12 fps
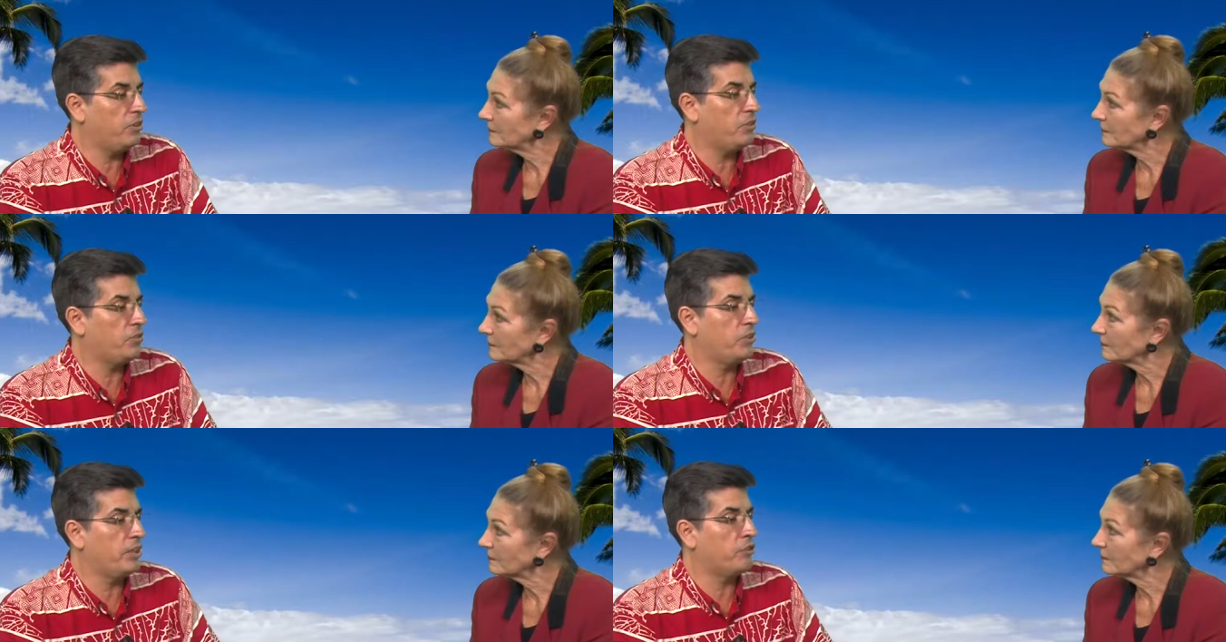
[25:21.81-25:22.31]

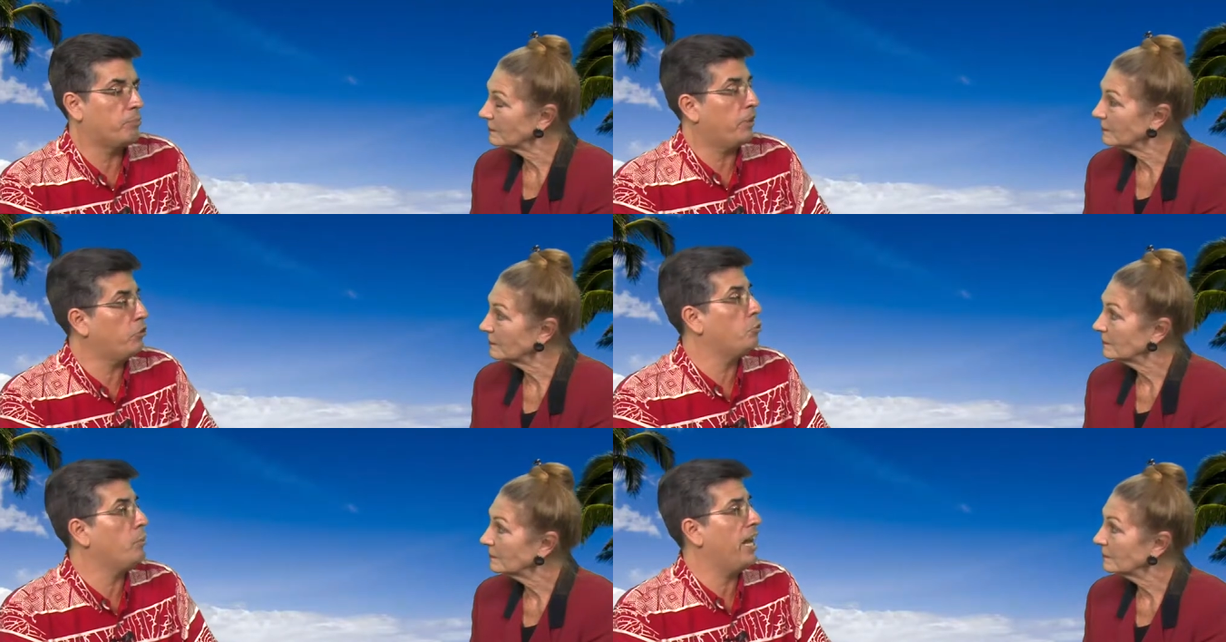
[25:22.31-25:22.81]
Speaker 1: this, and this,
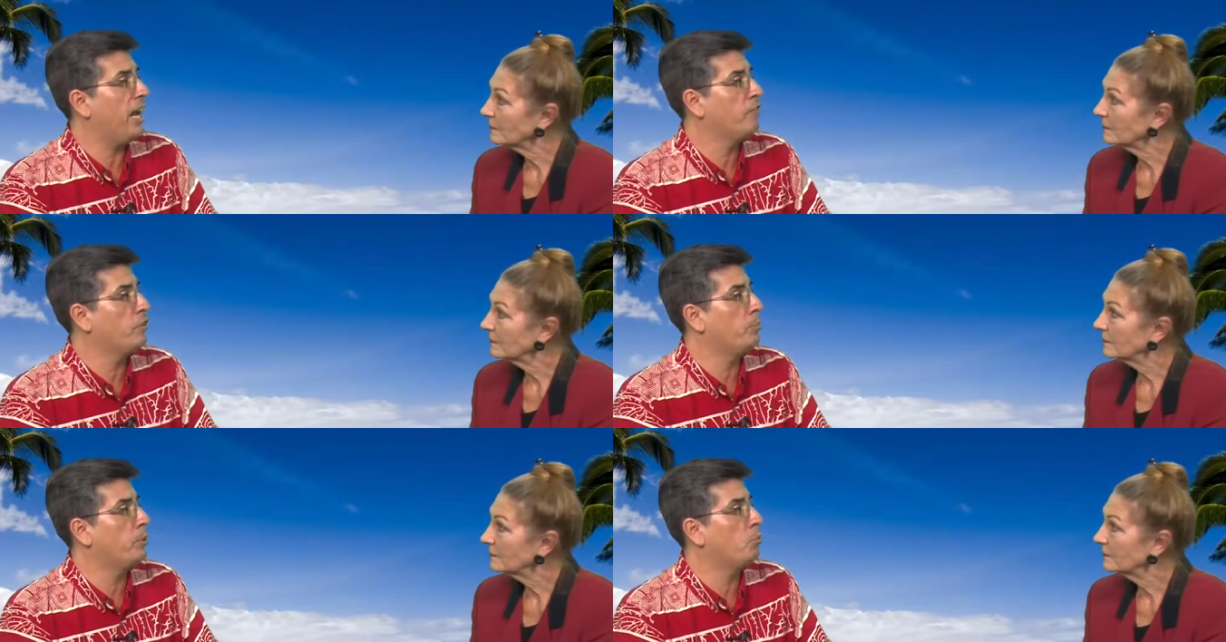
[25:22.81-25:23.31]
but do we
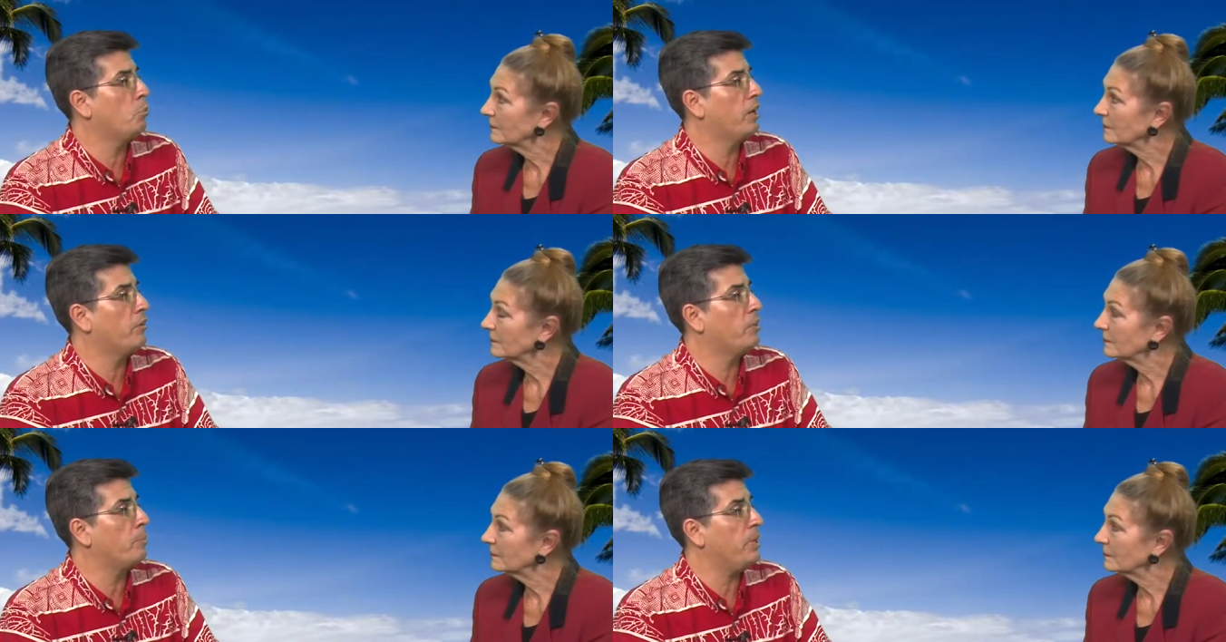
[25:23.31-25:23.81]
have to put
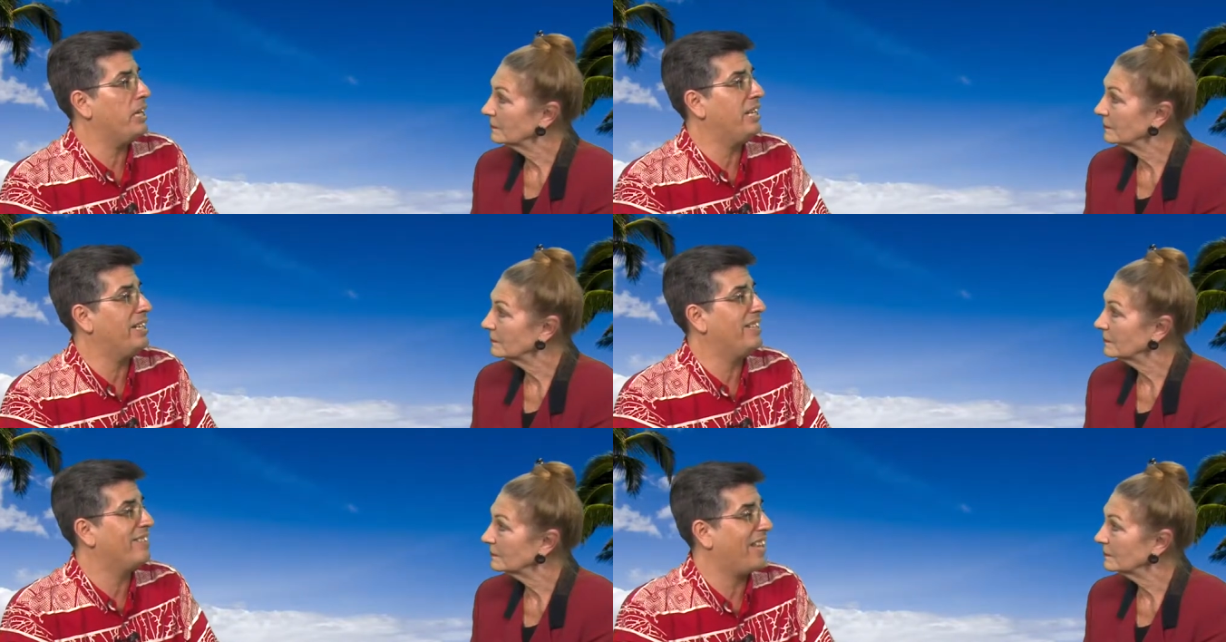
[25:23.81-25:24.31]
where the
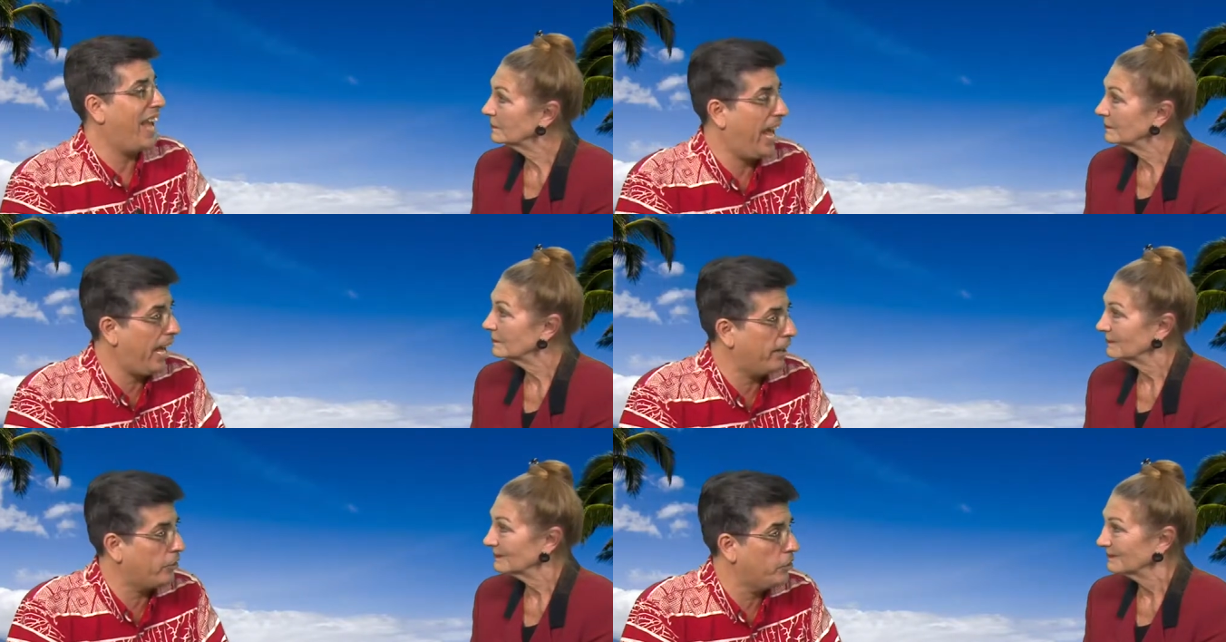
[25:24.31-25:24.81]
meeting is
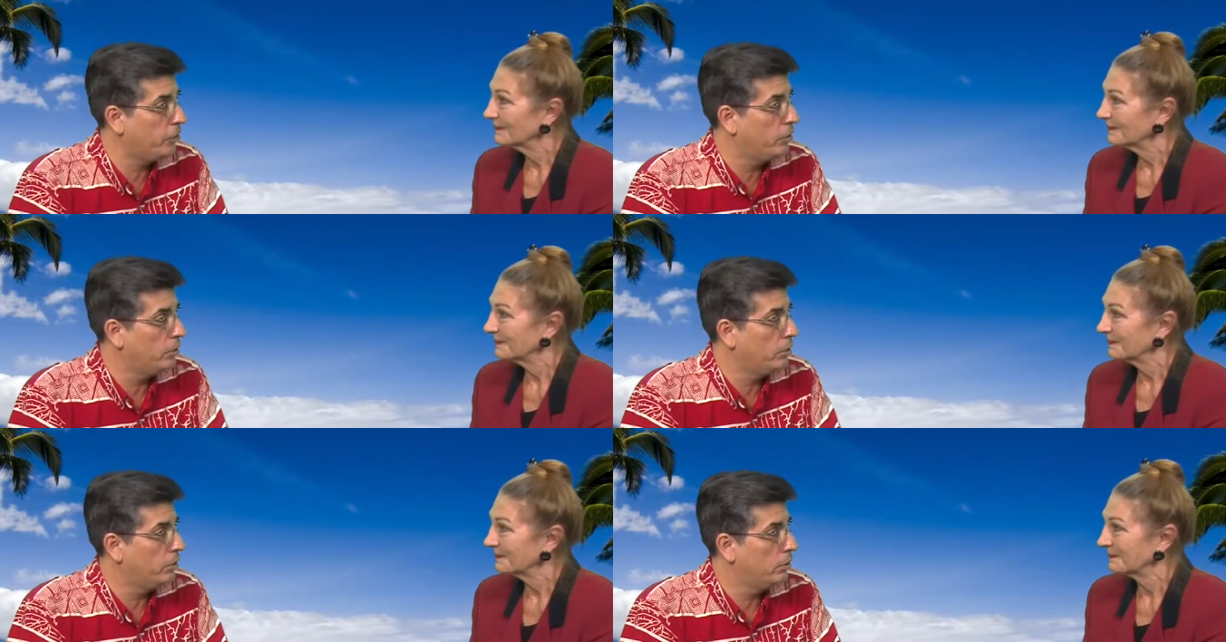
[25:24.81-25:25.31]
at
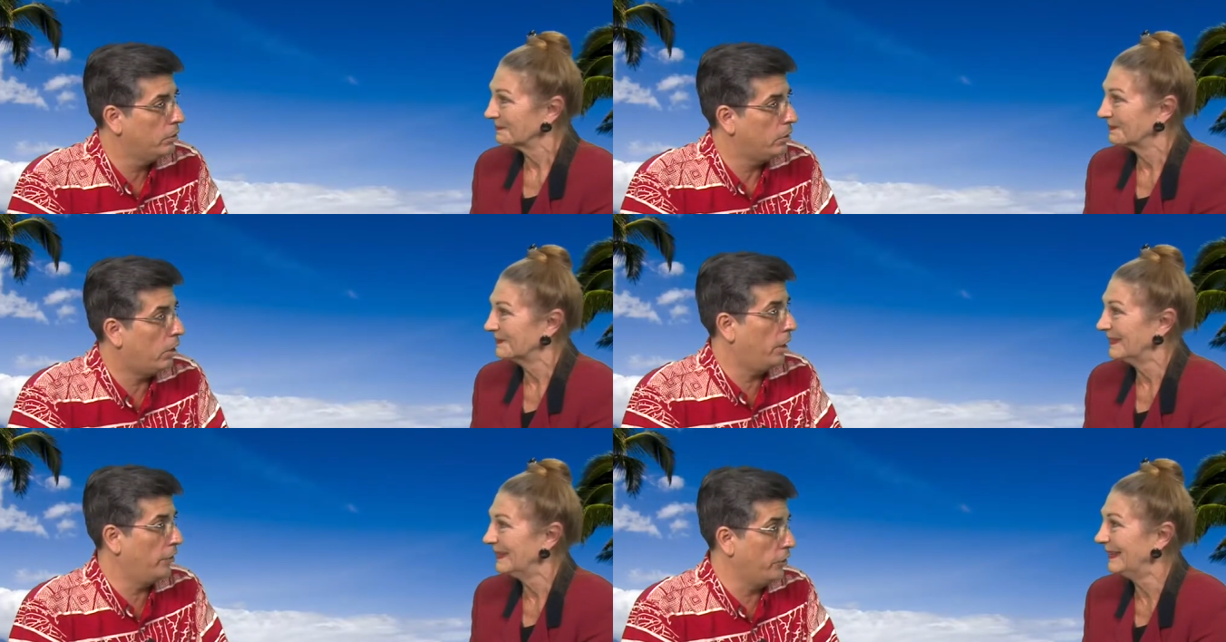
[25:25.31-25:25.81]

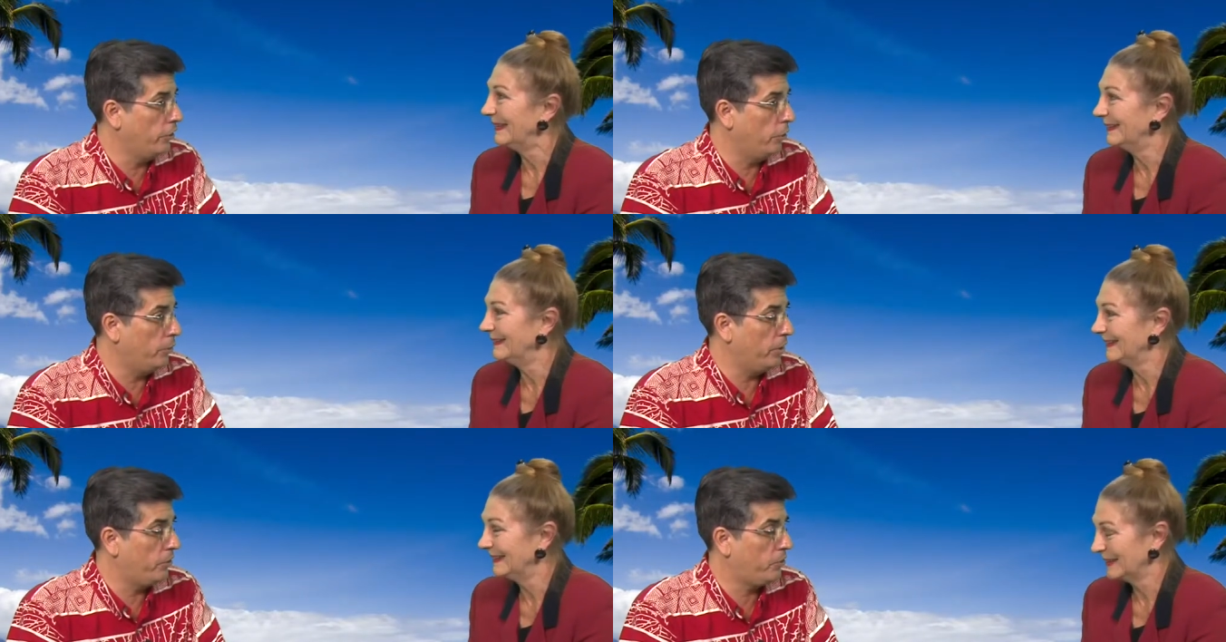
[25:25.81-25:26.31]
on the
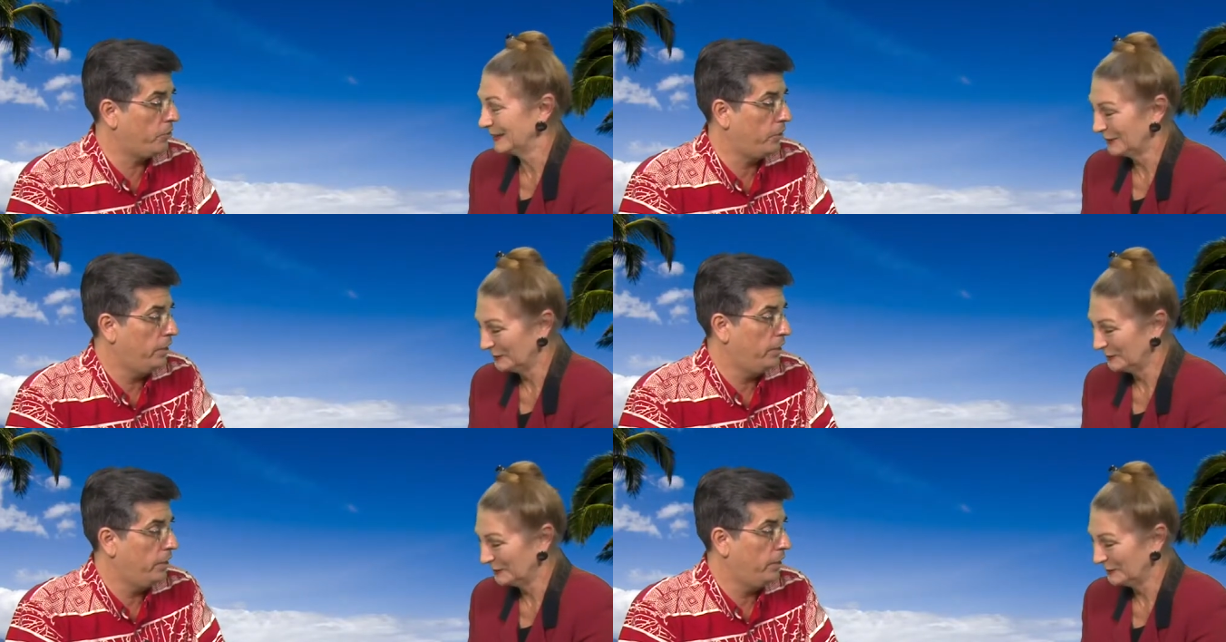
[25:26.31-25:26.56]
notice?